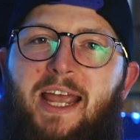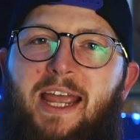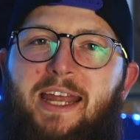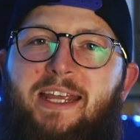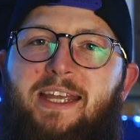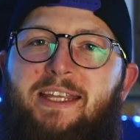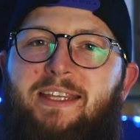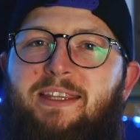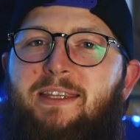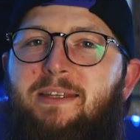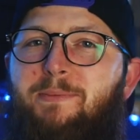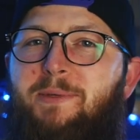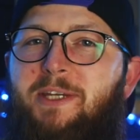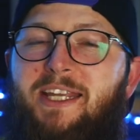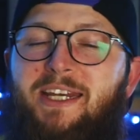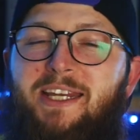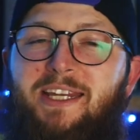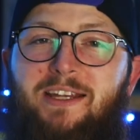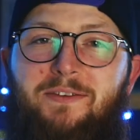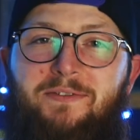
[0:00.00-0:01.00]
And at the
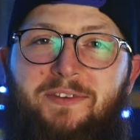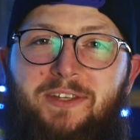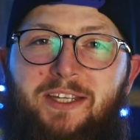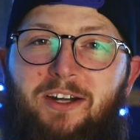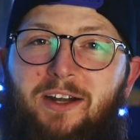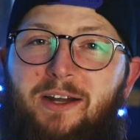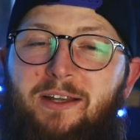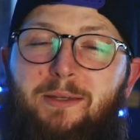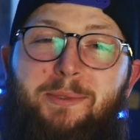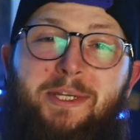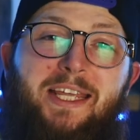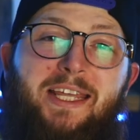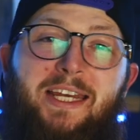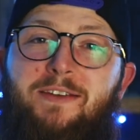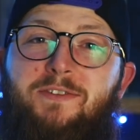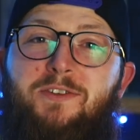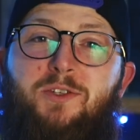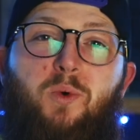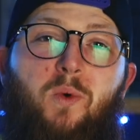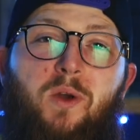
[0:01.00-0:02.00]
beginning of the year, at the
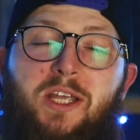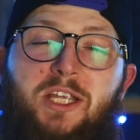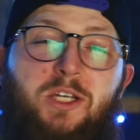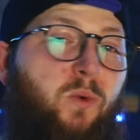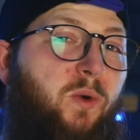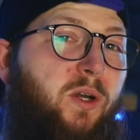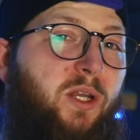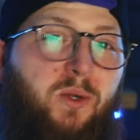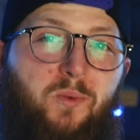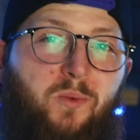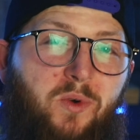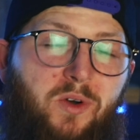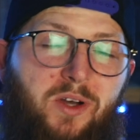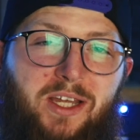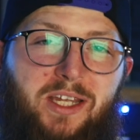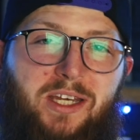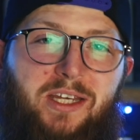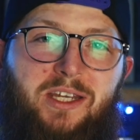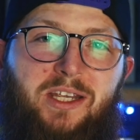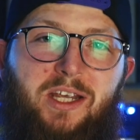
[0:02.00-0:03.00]
beginning of twenty
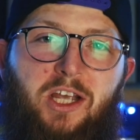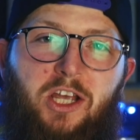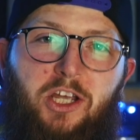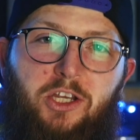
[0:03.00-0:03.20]
twenty-one,